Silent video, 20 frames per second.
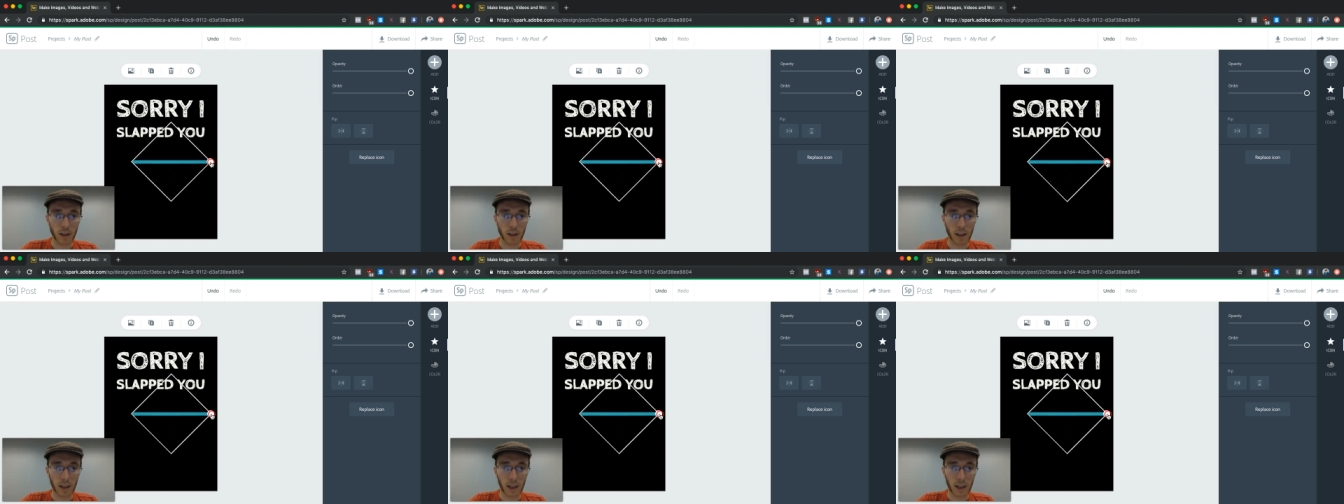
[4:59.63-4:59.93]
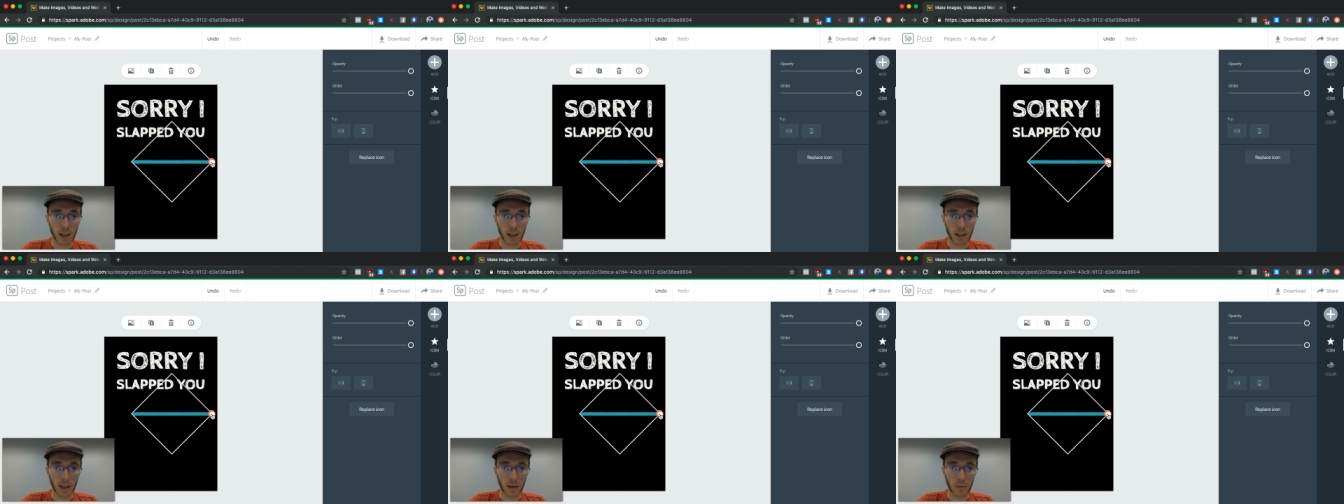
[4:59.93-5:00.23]
Um,
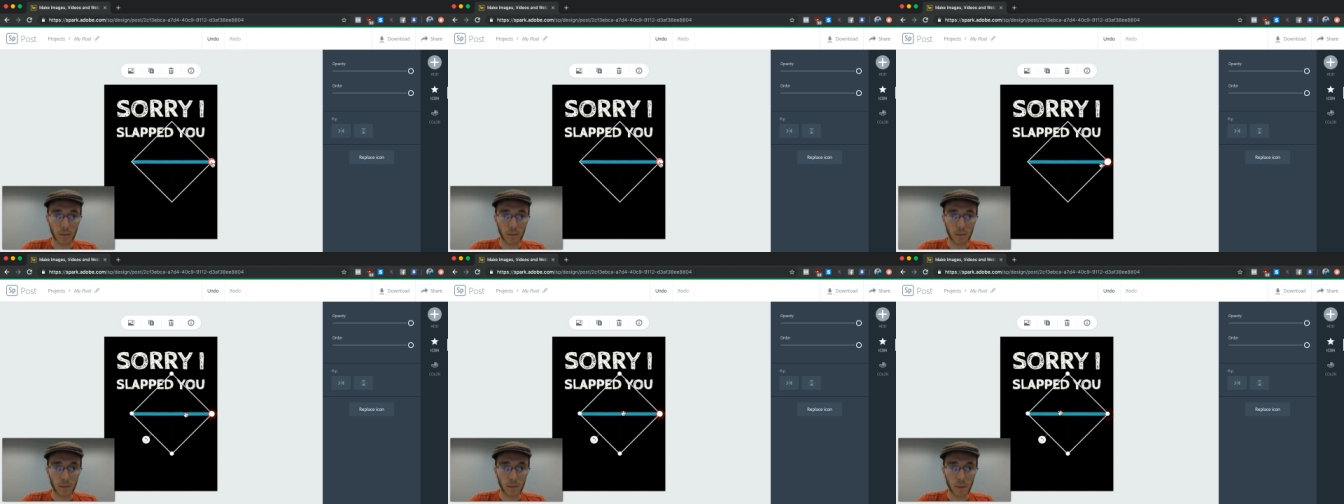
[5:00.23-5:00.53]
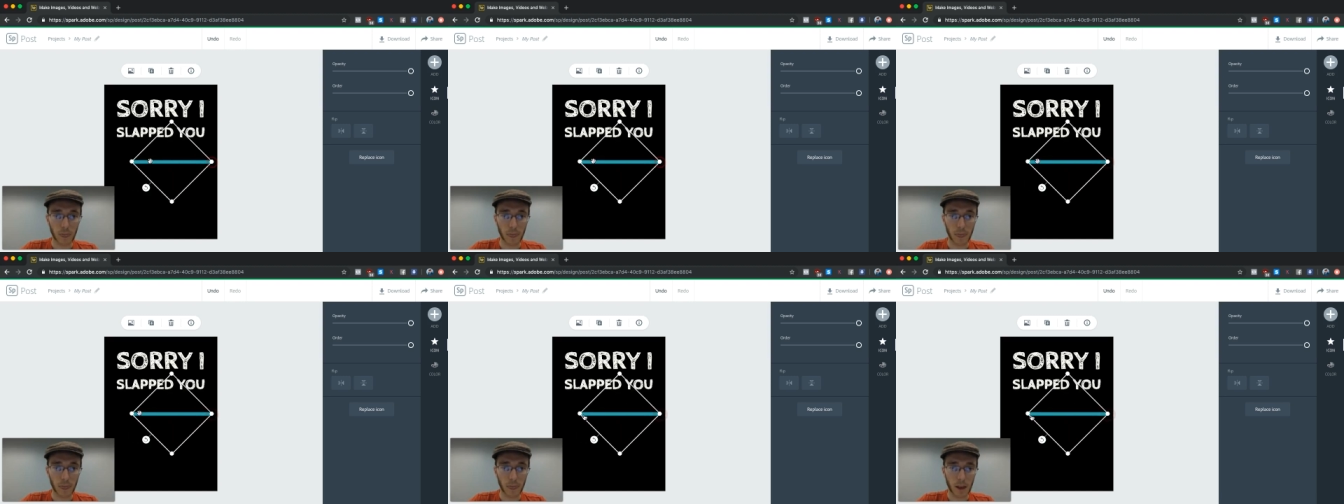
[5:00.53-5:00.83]

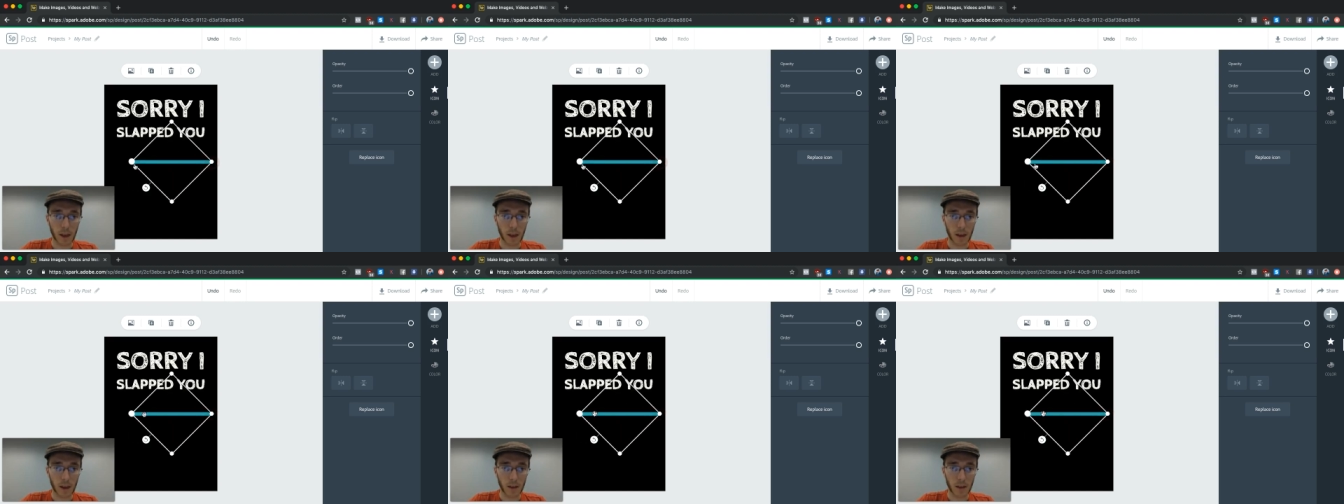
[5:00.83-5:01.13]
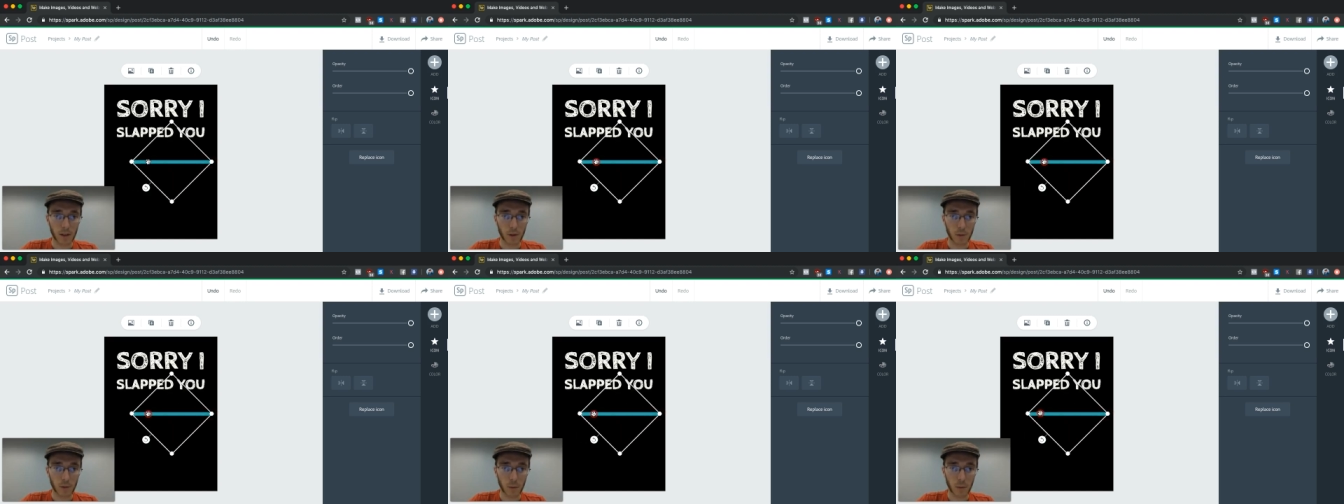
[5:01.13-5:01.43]

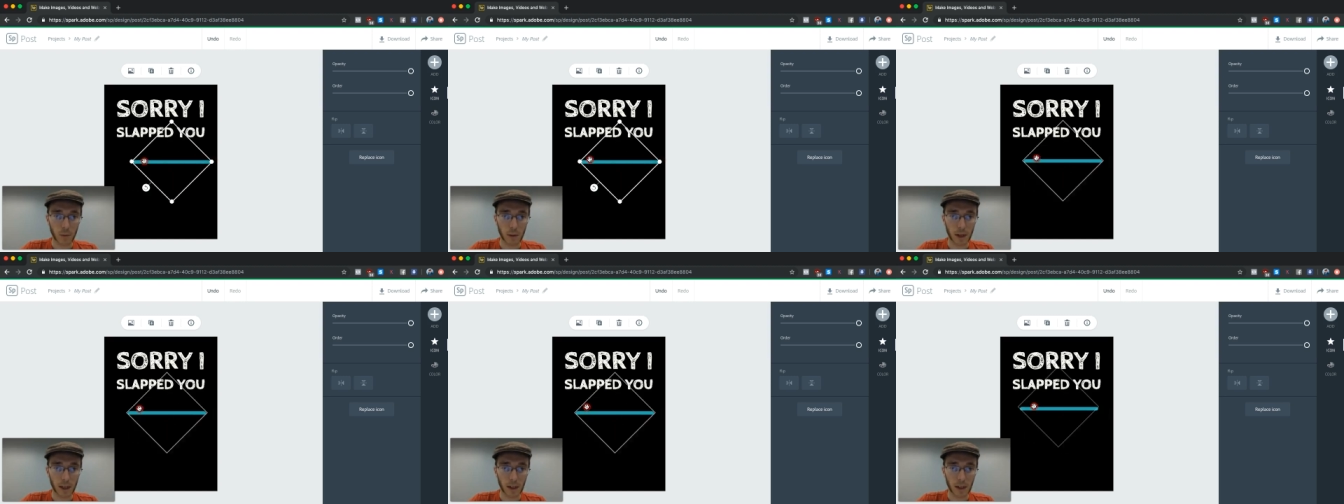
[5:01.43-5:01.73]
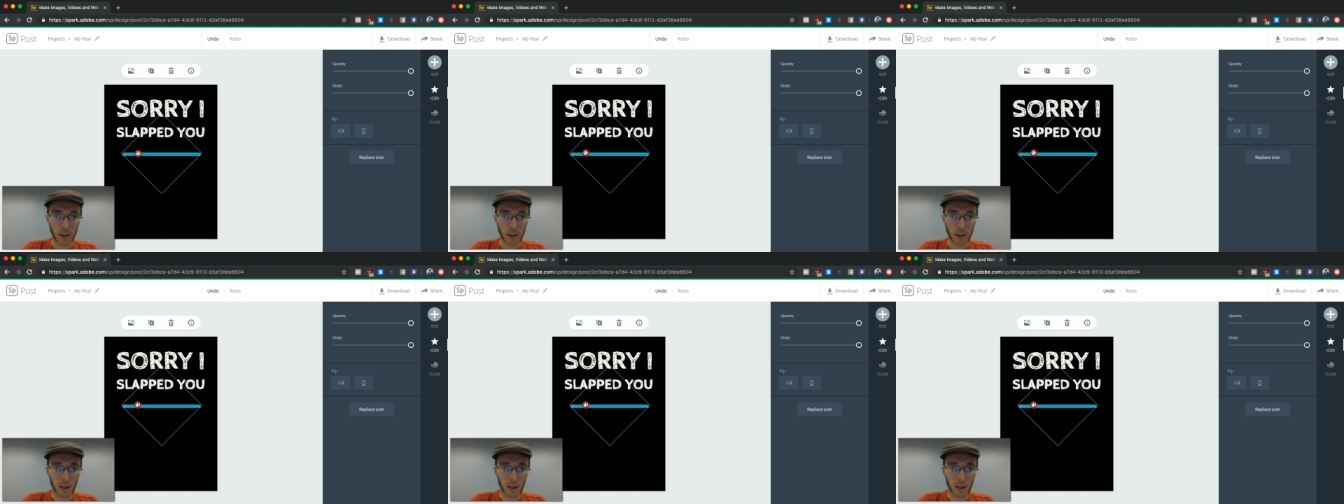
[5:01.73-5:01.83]
I'm going to make it a,